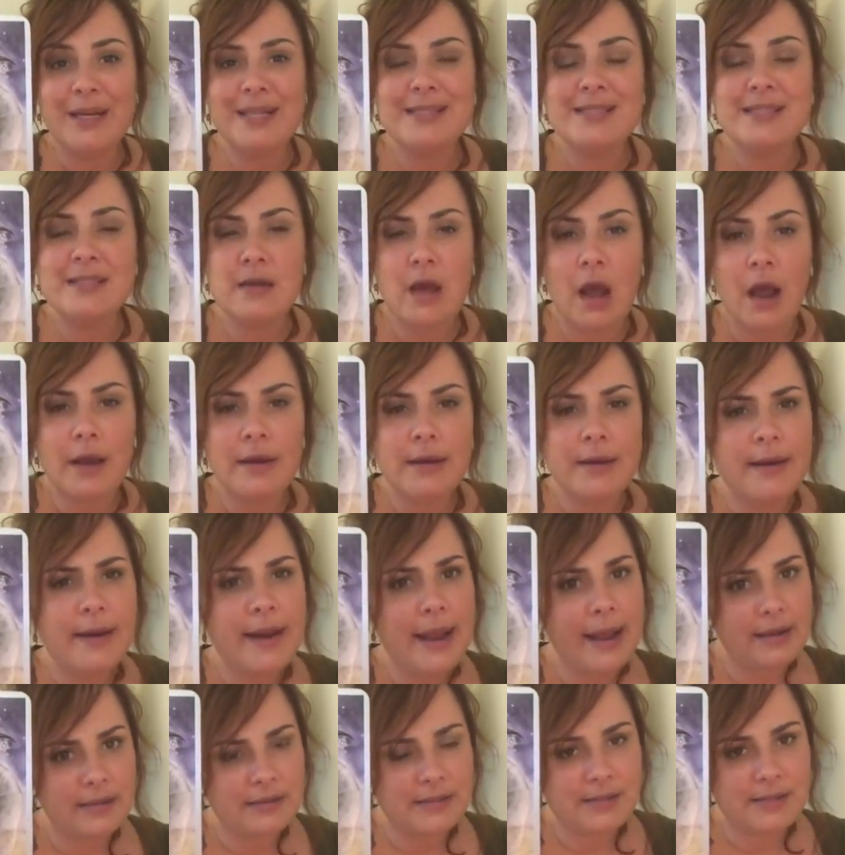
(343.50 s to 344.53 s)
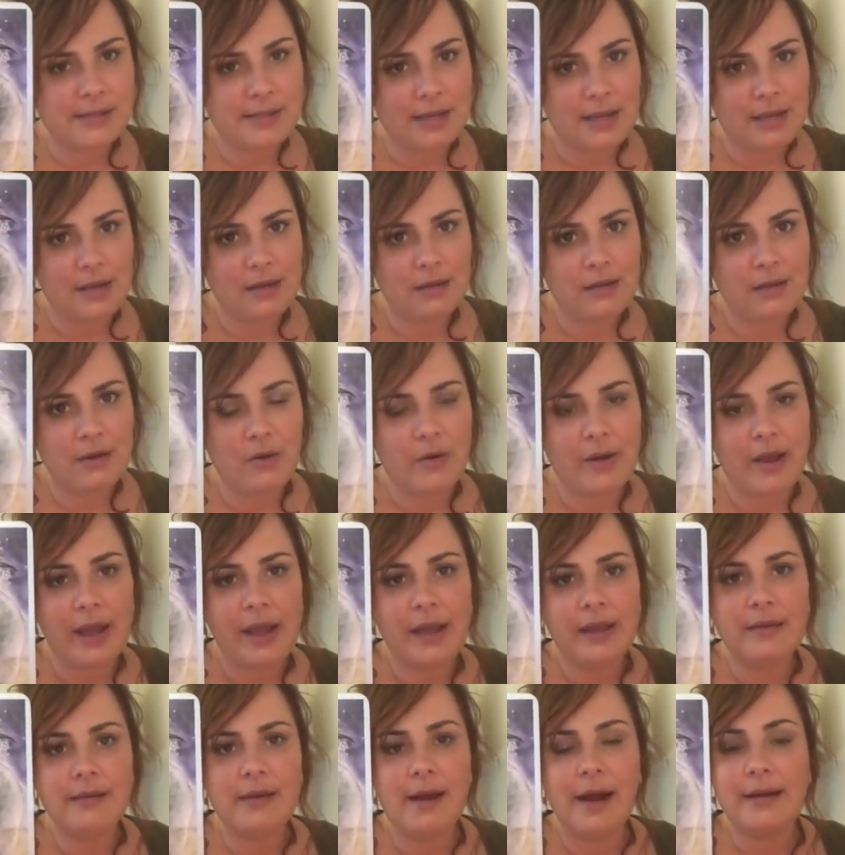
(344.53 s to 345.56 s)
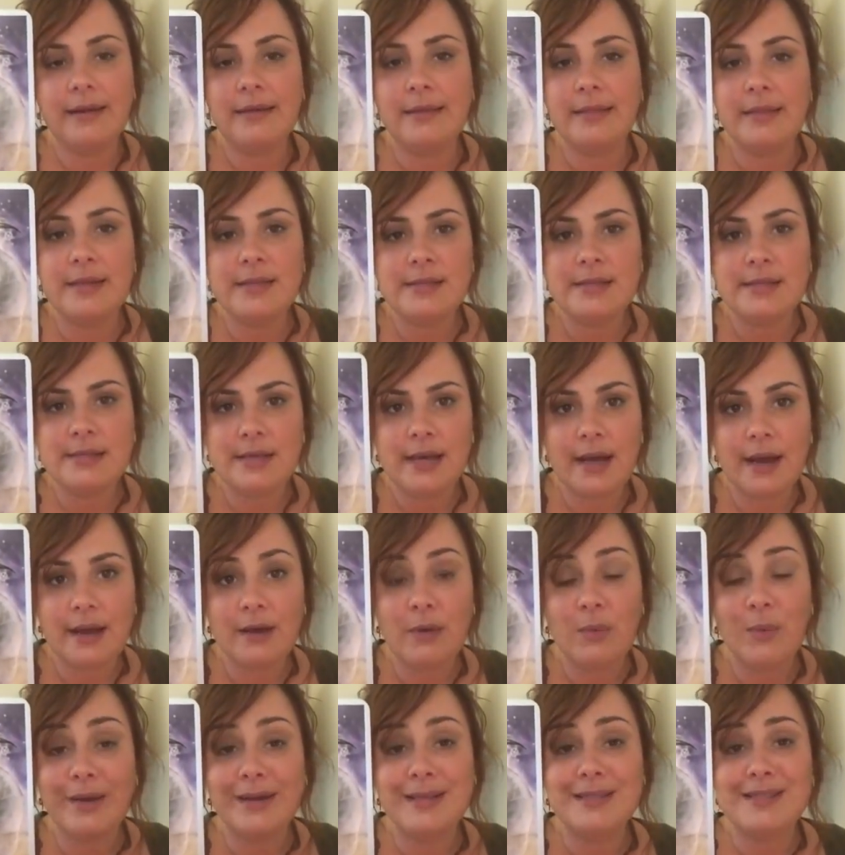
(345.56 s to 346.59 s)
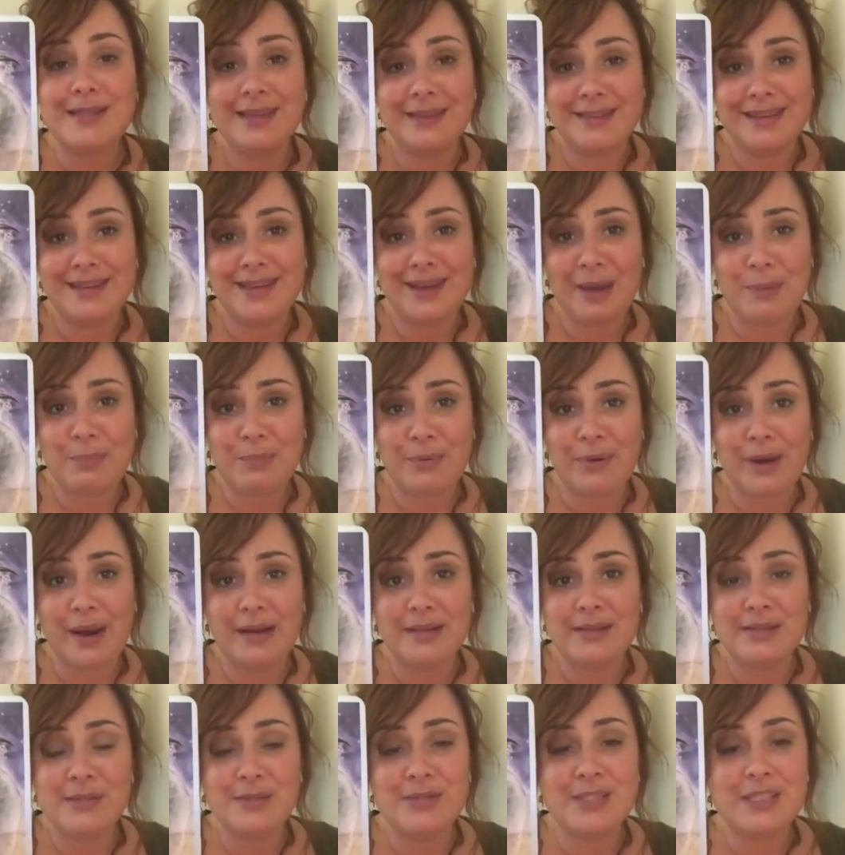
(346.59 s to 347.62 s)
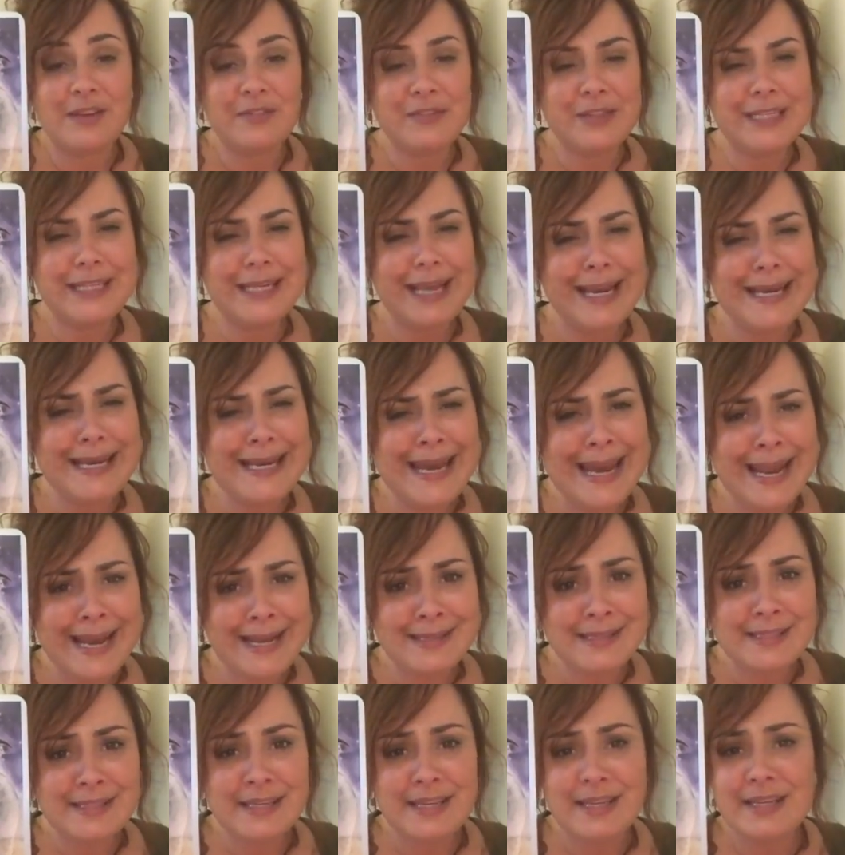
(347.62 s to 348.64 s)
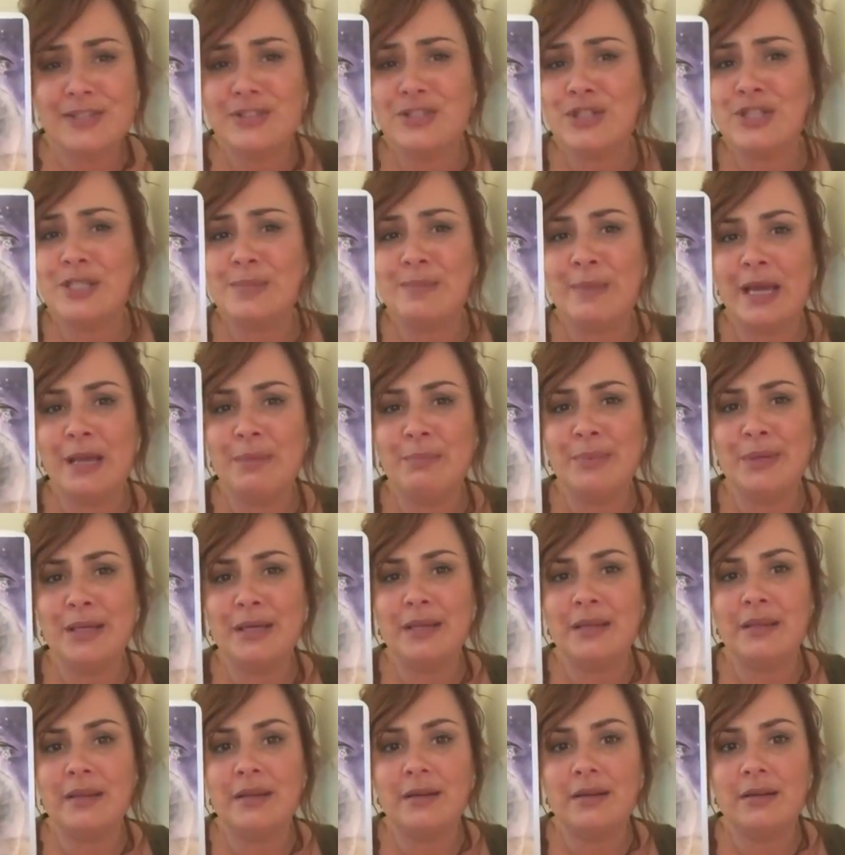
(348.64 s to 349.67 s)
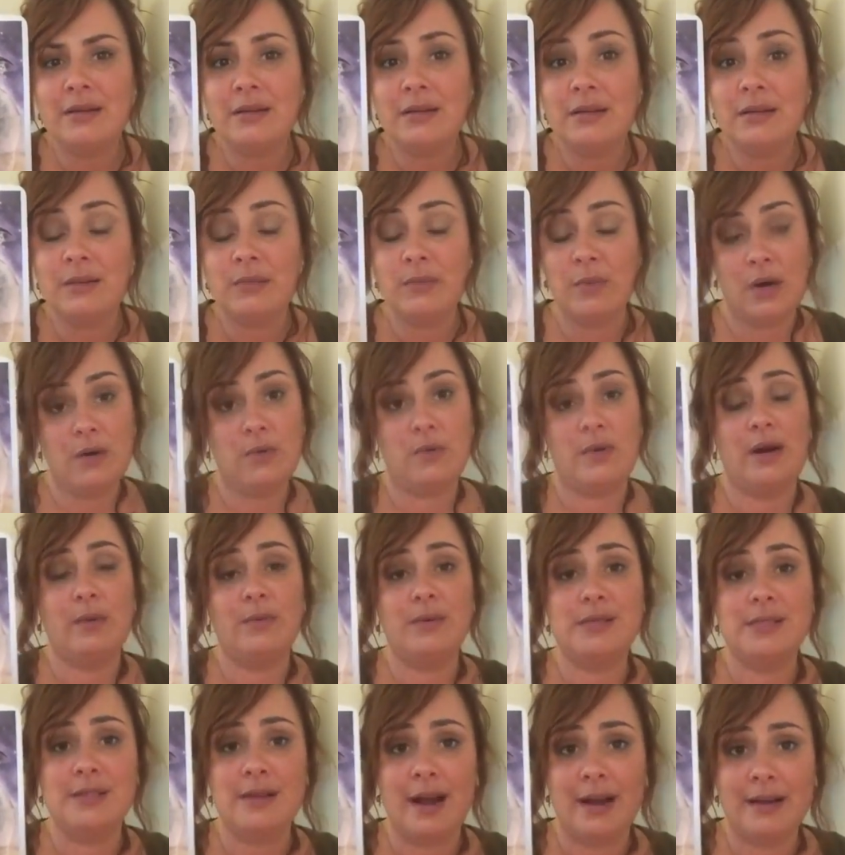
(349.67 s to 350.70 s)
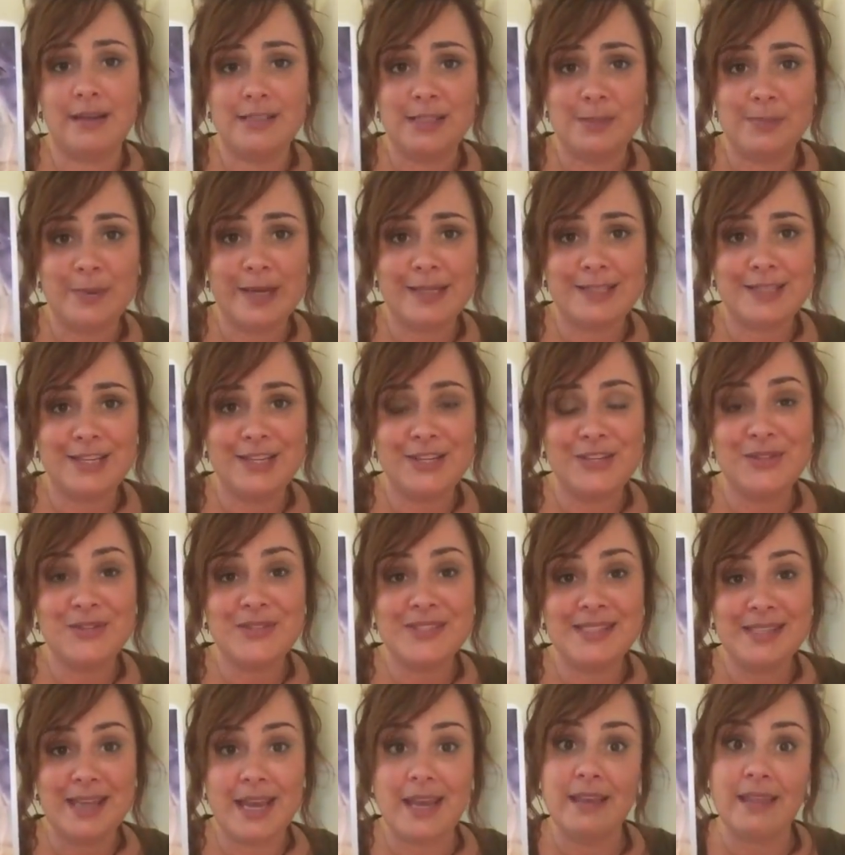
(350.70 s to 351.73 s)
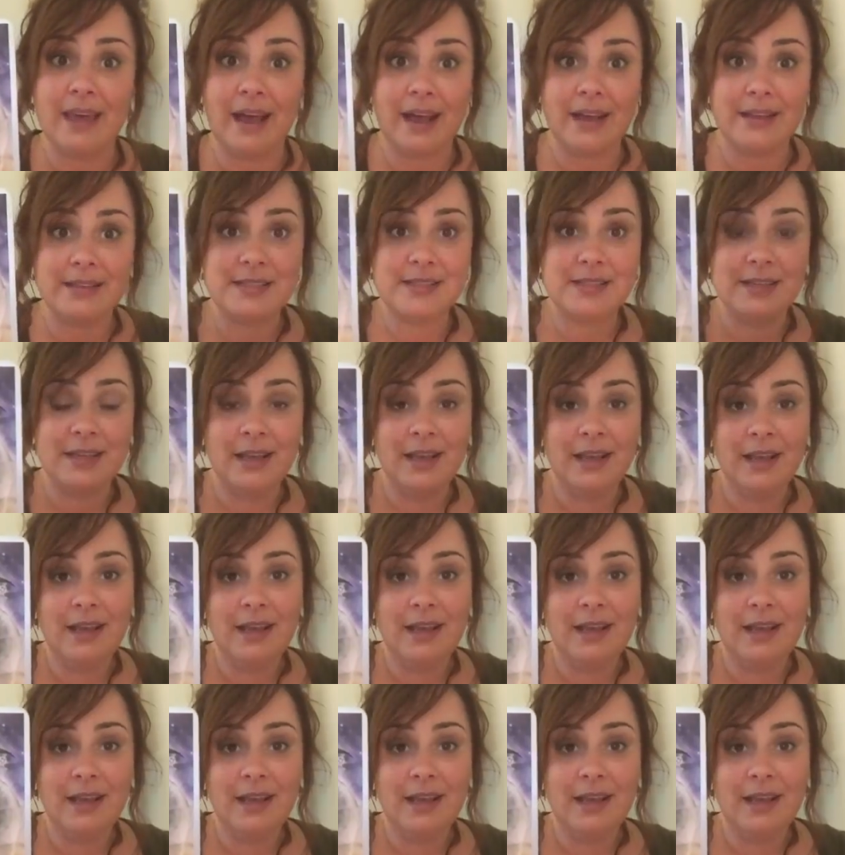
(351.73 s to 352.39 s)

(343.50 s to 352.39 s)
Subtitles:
but it's not nasty, okay? Not in this deck when it's in the upright. So it's definitely not nasty. It just might be a little, whoa, I was not expecting you to say that.